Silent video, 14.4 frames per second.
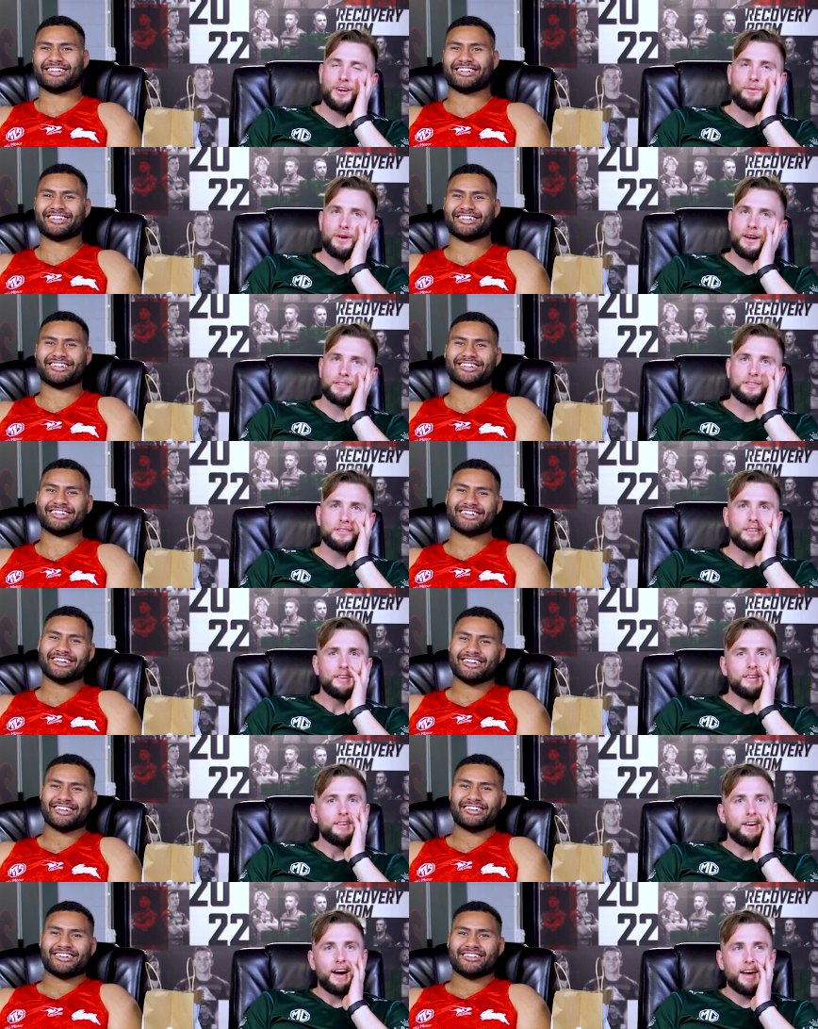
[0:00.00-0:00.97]
Speaker 1: so much.
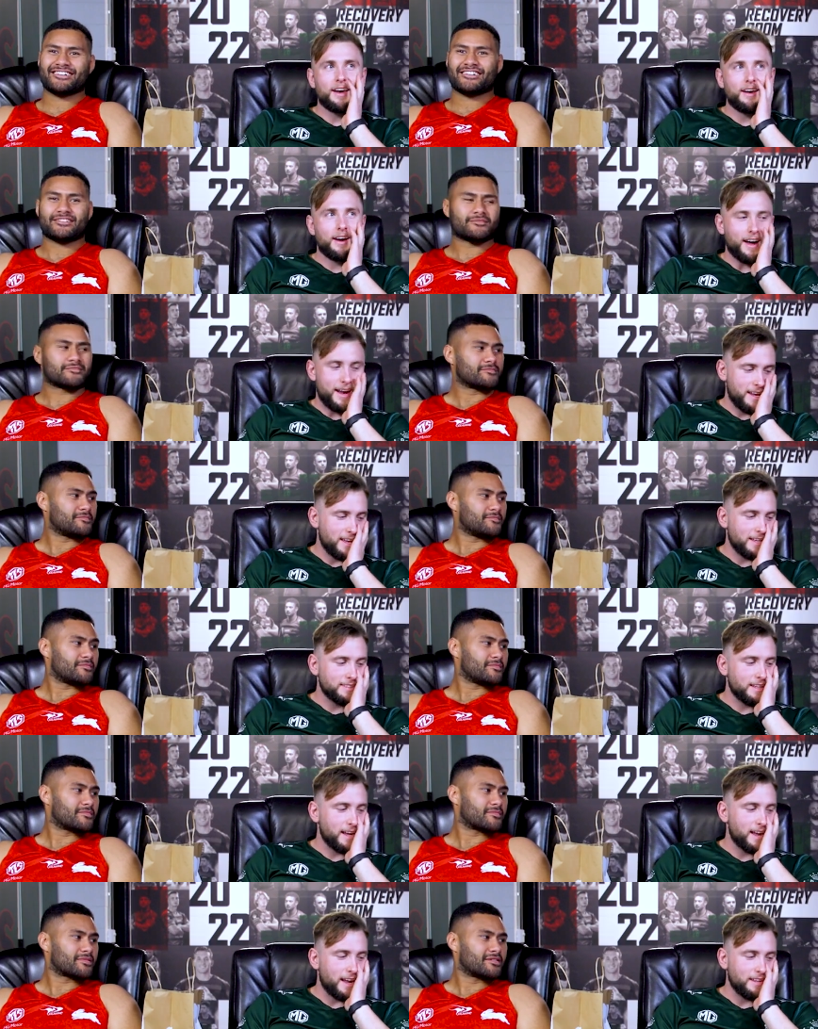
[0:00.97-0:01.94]
I ate it
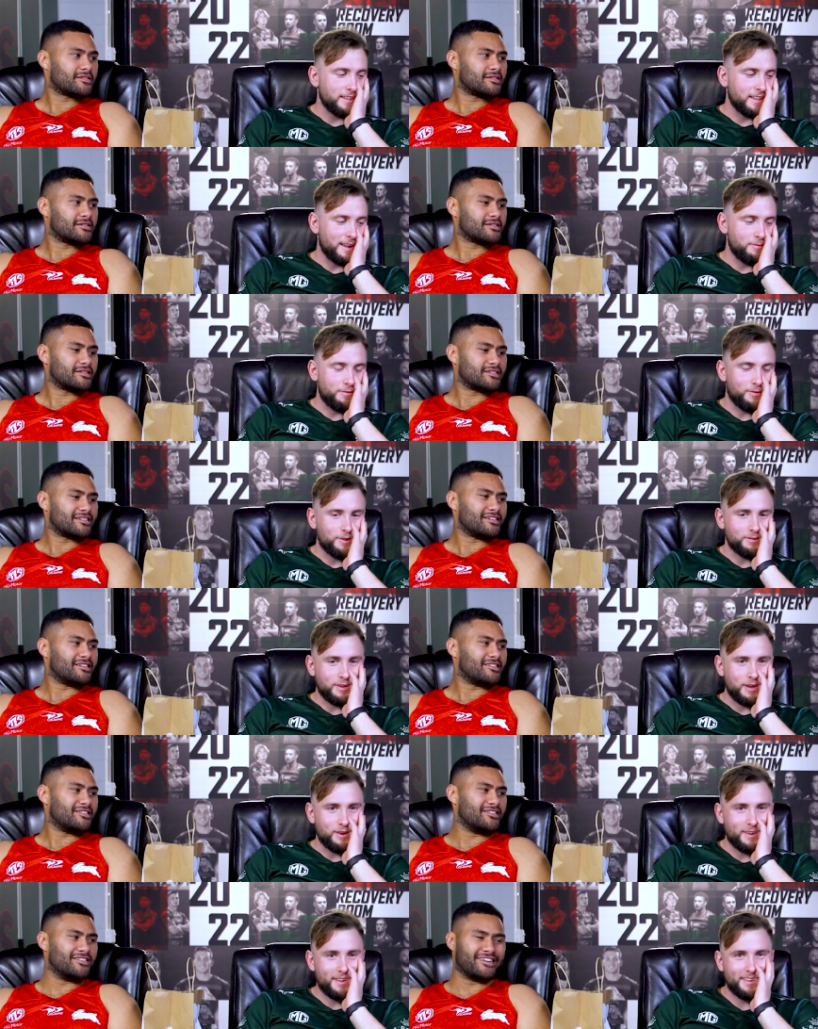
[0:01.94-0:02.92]
yesterday, I had it the day before as
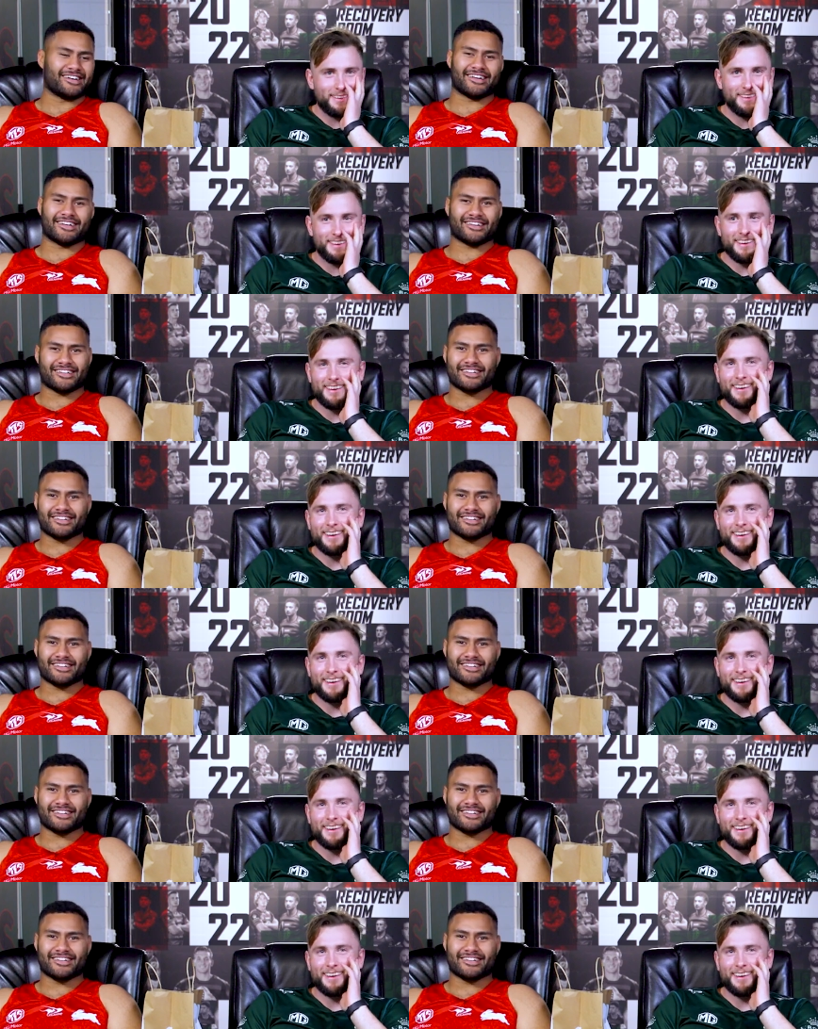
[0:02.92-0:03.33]
well. Aye.